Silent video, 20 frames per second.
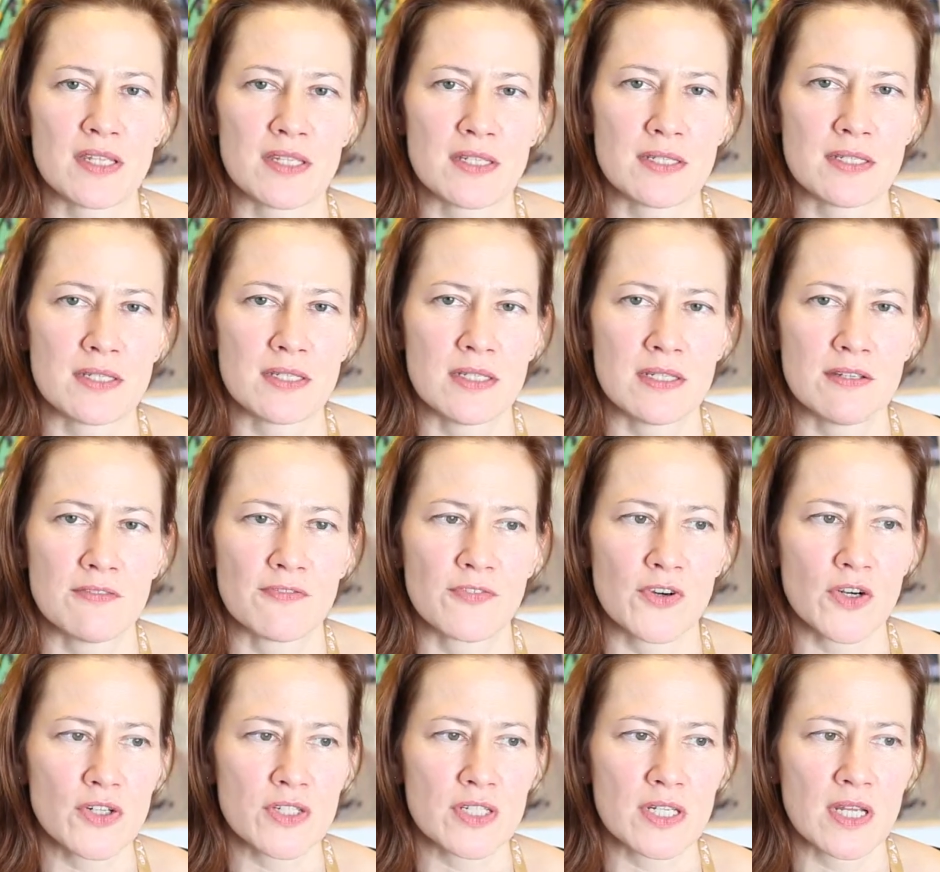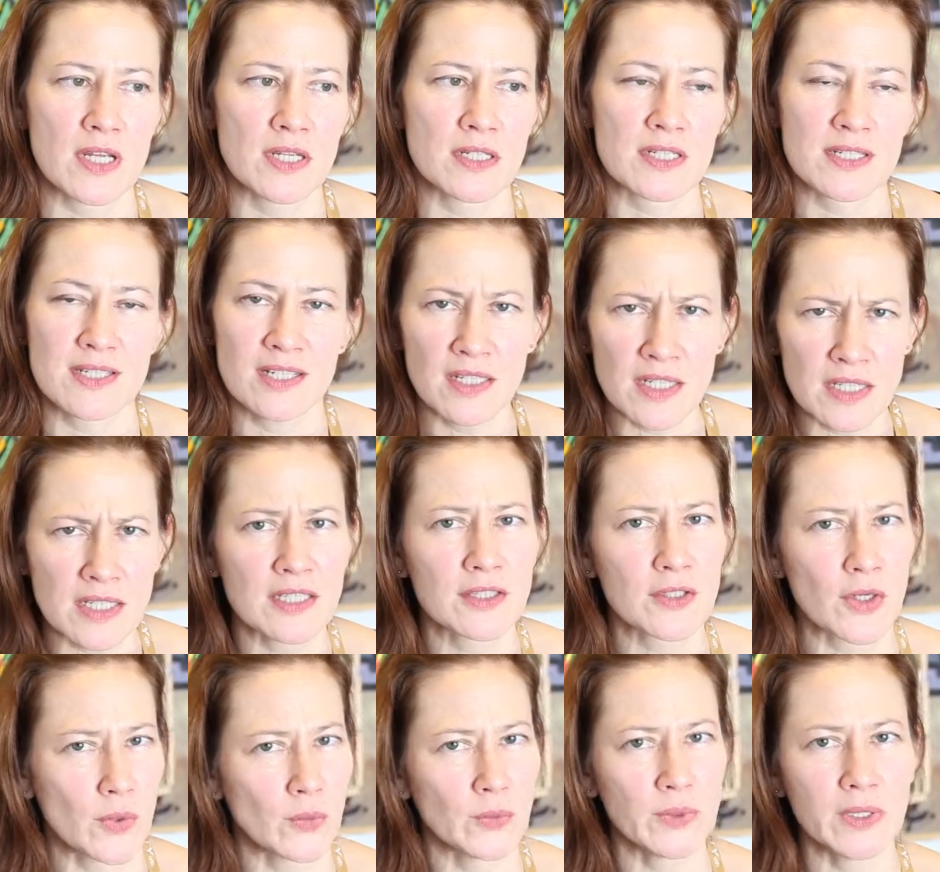is the first and still, I think,
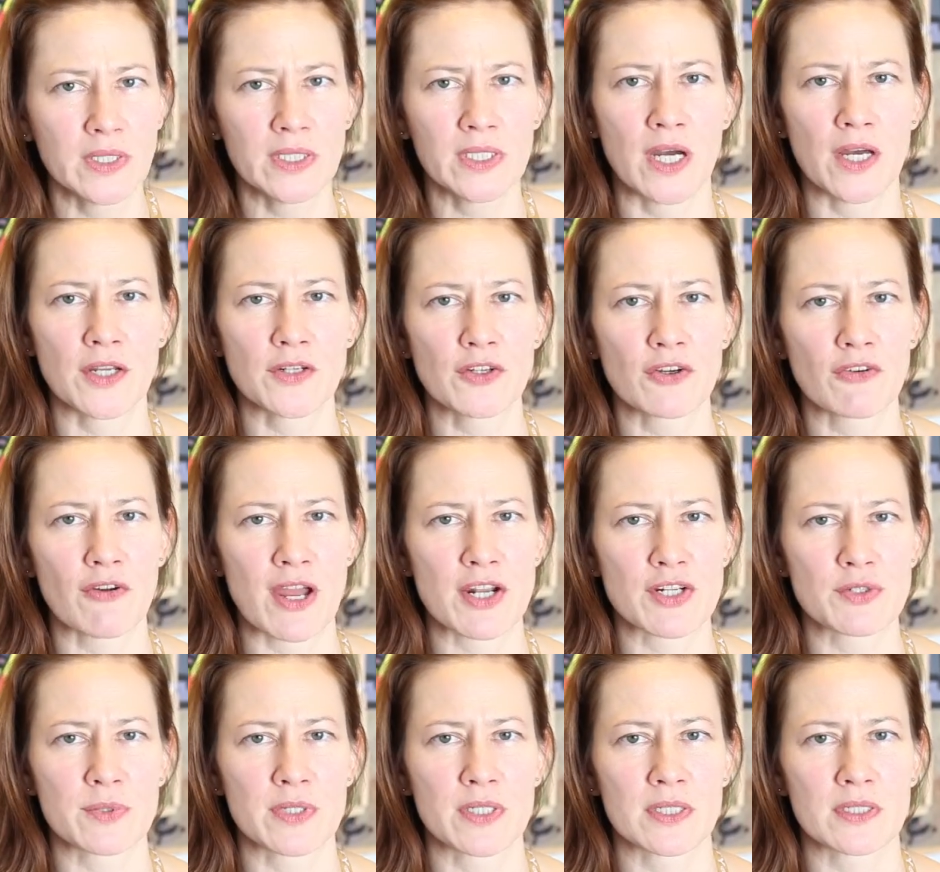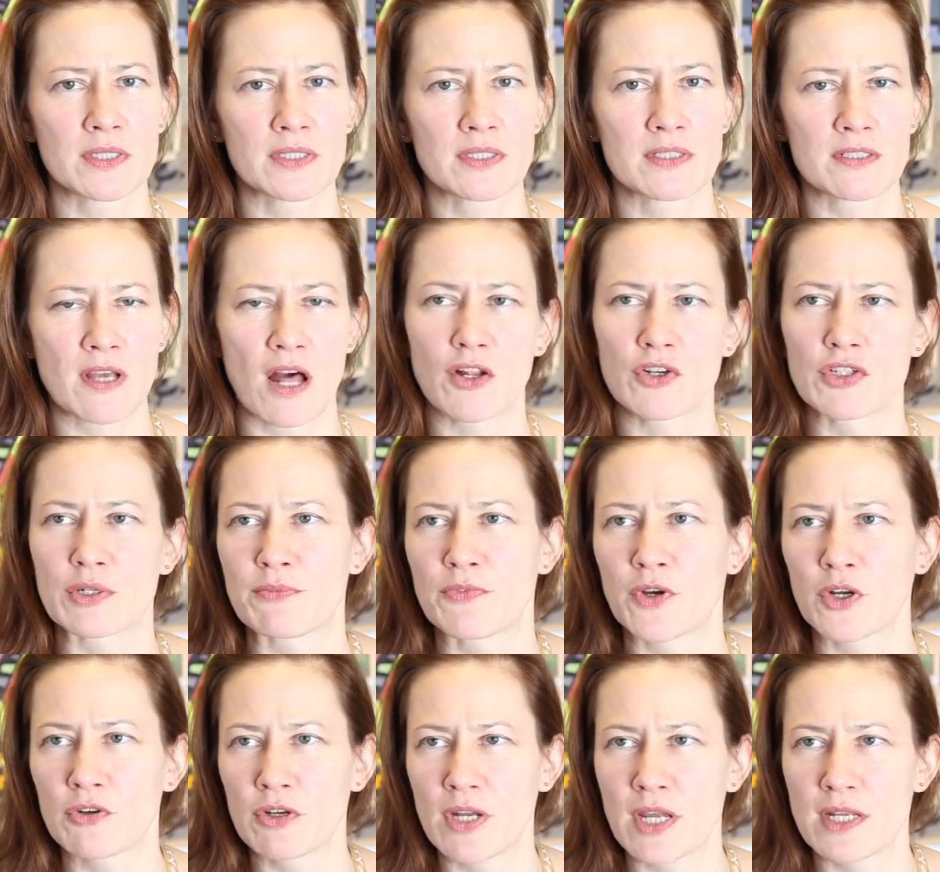the only undergraduate scholarship
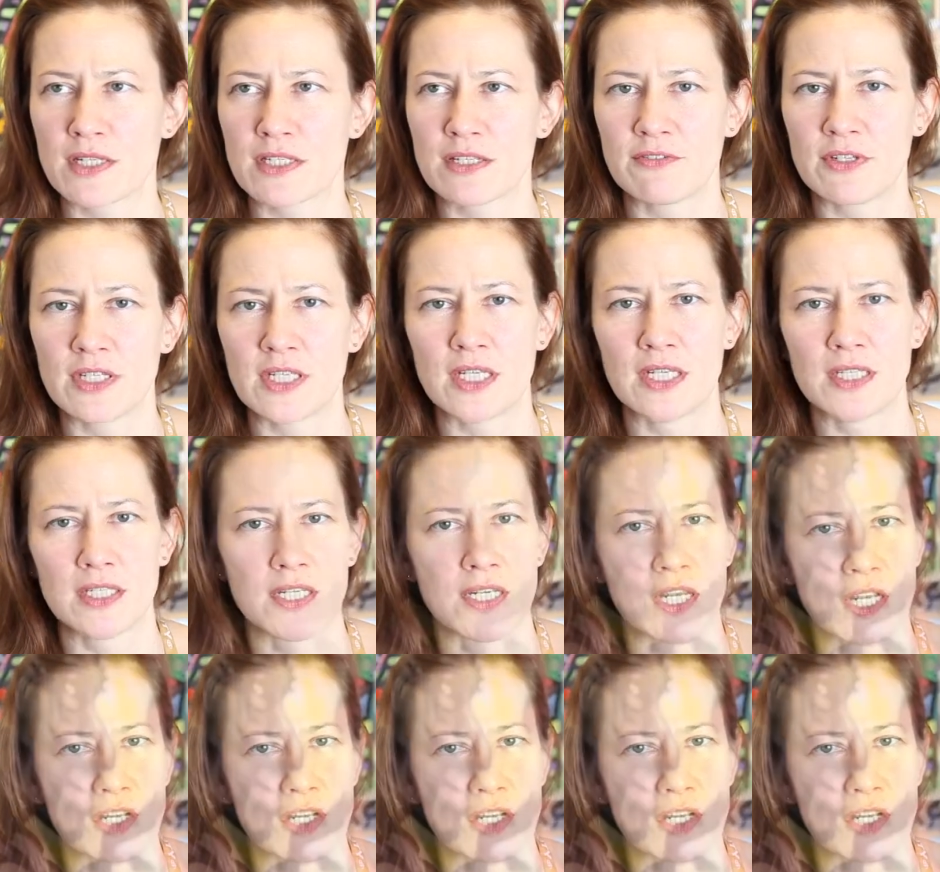for creativity in the